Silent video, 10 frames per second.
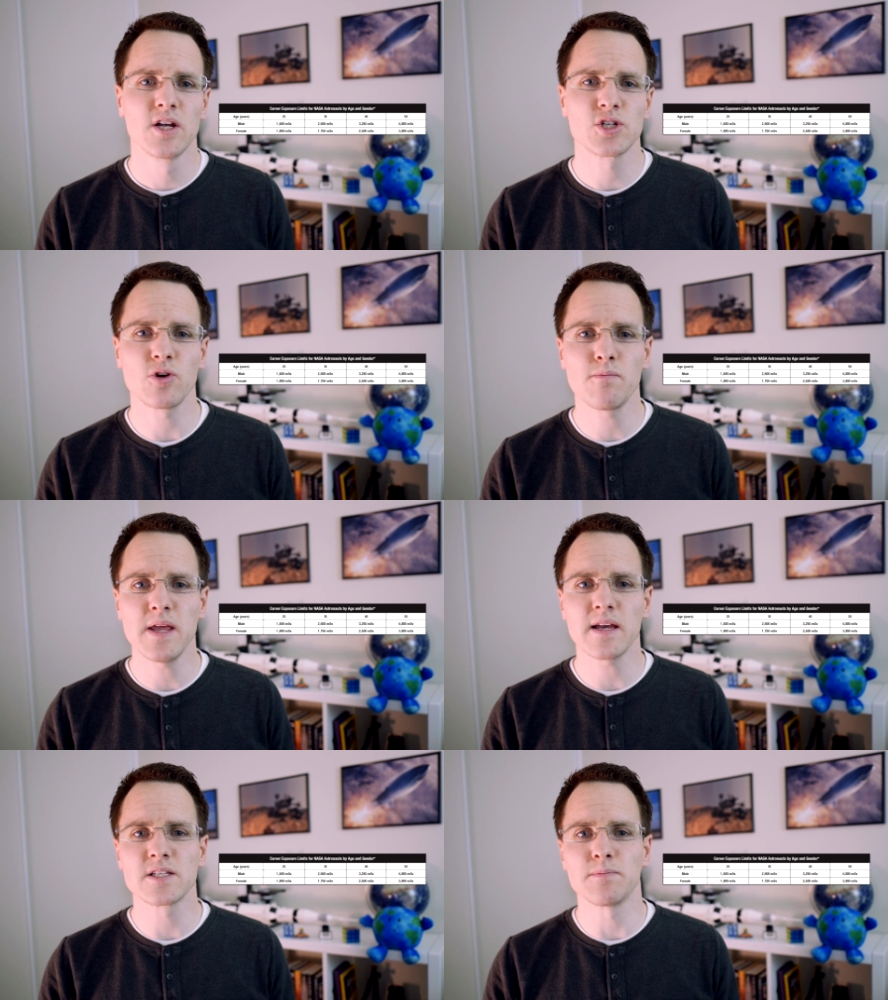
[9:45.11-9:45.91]
should
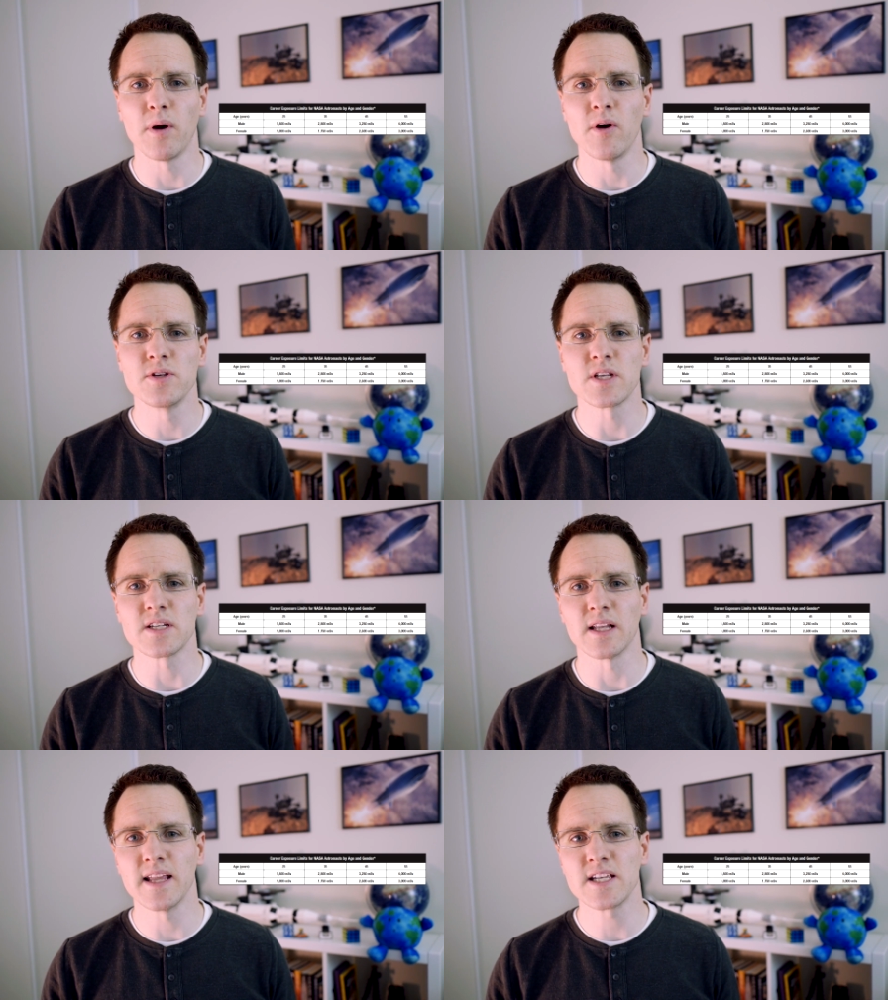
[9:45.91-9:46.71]
be
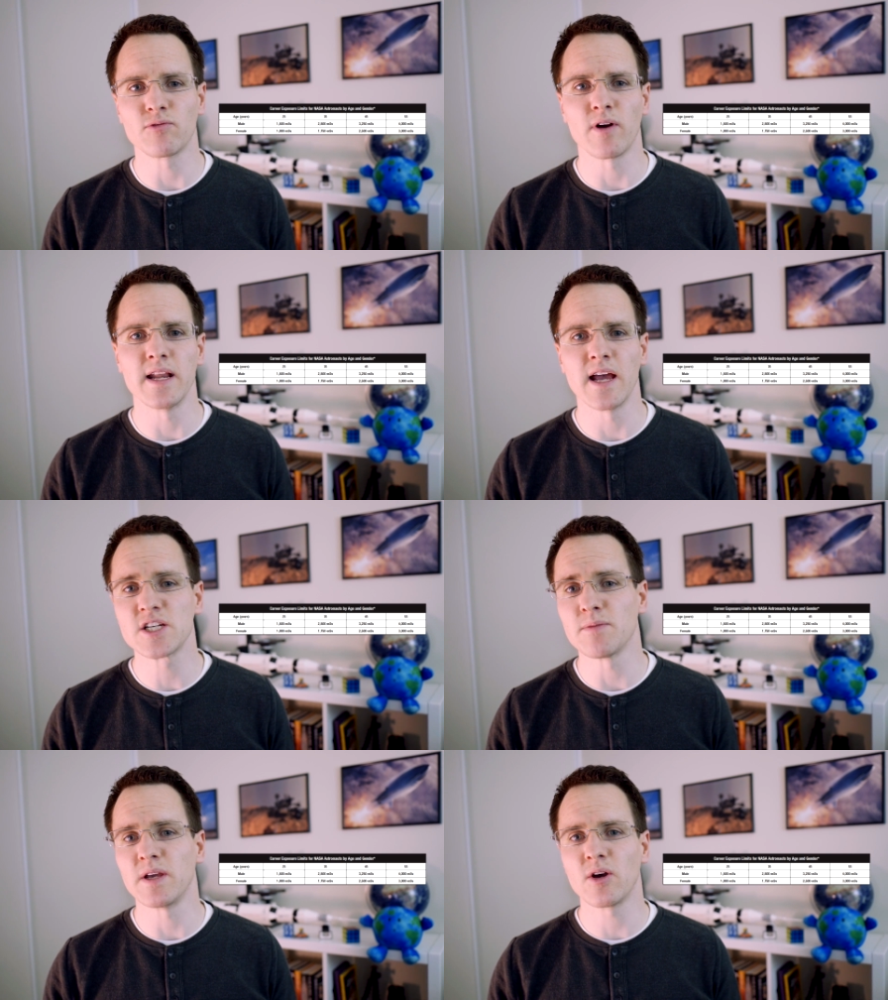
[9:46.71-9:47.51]
exposed to less
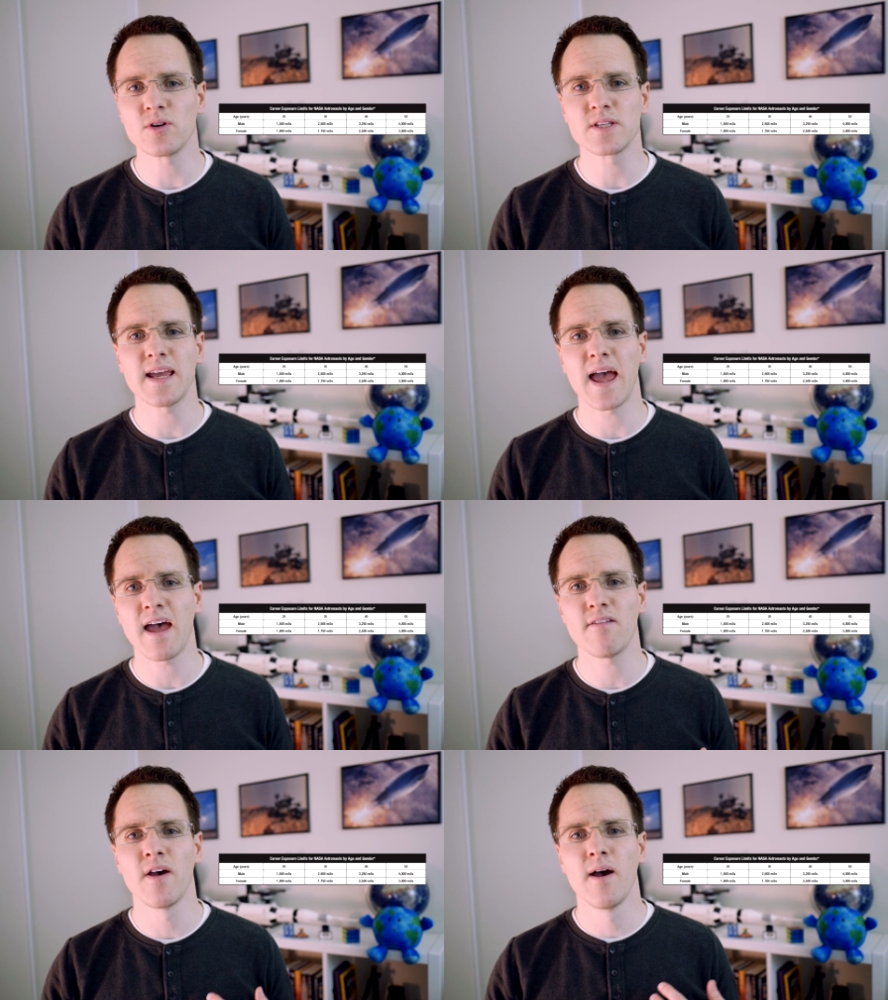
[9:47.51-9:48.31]
radiation because they
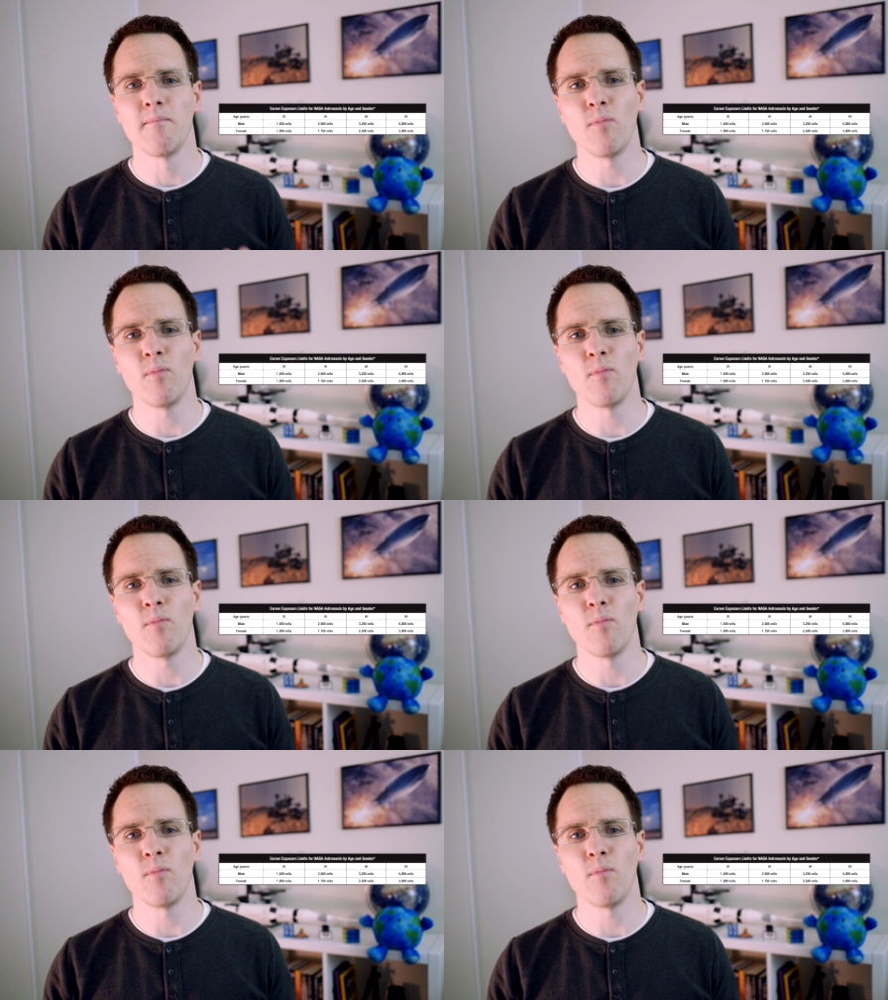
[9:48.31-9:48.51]
have